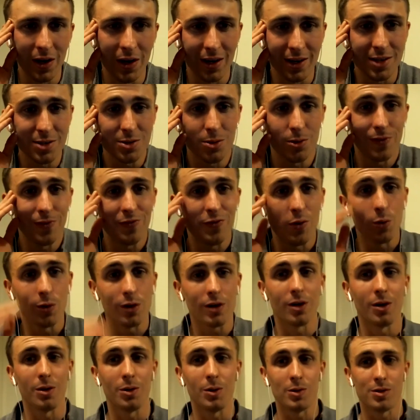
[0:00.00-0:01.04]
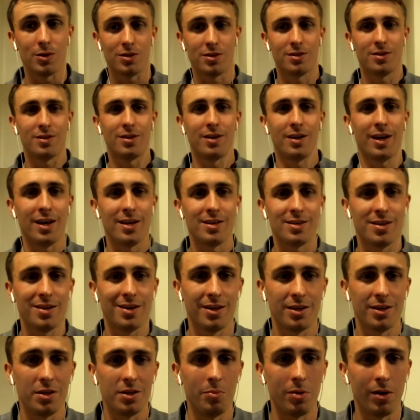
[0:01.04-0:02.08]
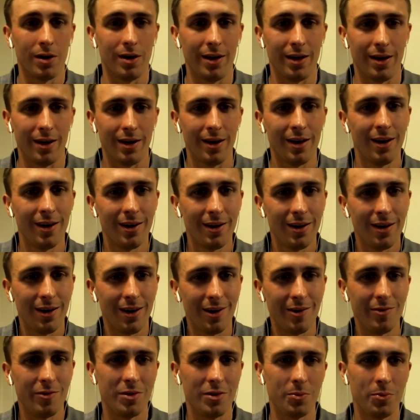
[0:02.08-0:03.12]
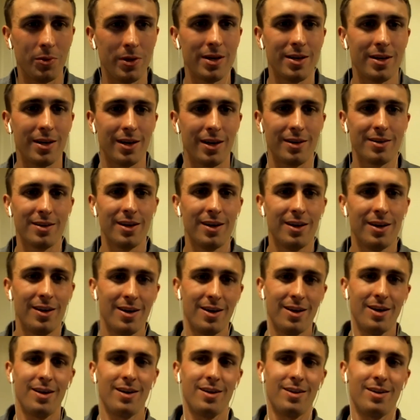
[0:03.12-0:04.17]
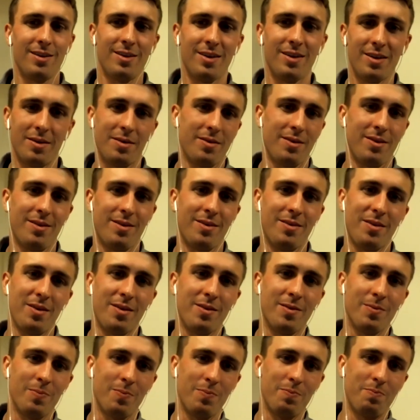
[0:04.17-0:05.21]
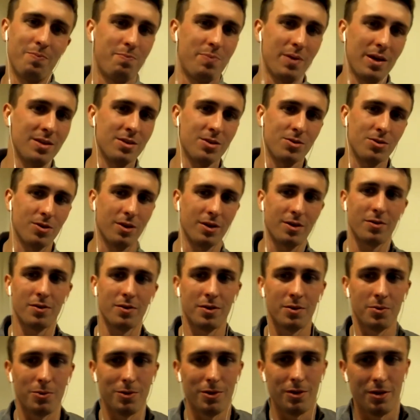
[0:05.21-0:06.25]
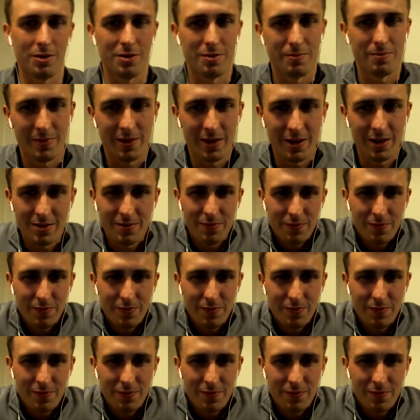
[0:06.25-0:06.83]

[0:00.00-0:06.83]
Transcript: He scored 4 goals against Hertha Berlin over the weekend. The best striker in the world. He's